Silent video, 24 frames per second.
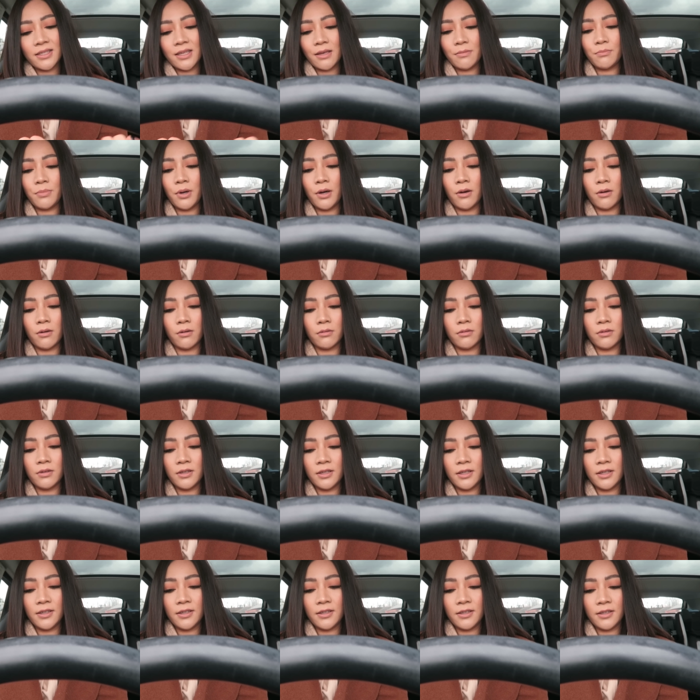simple
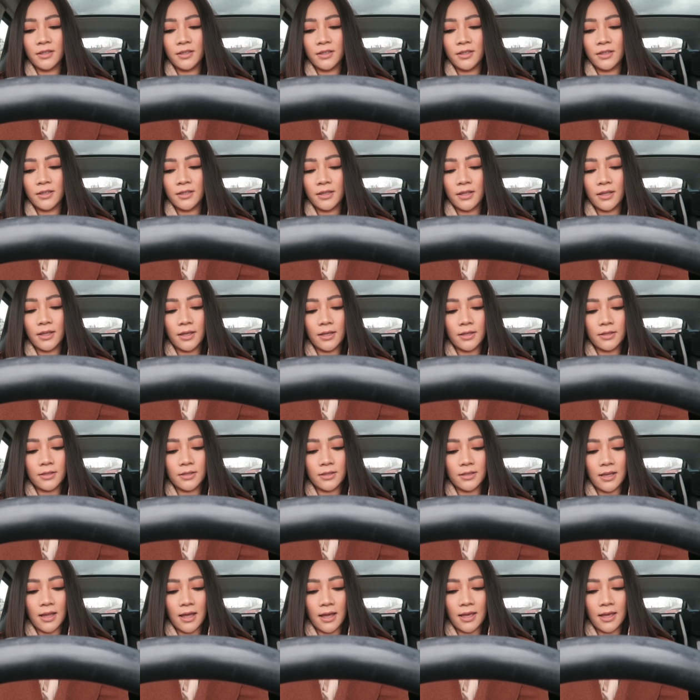
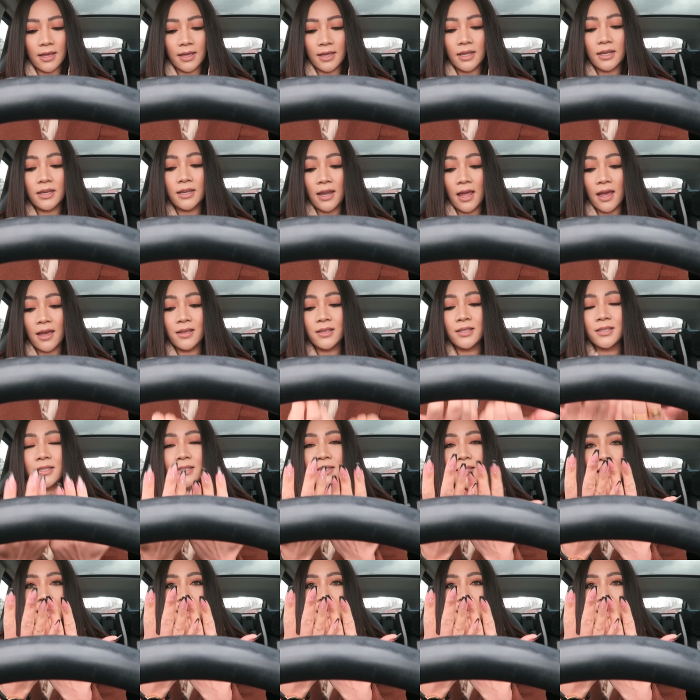it's like nice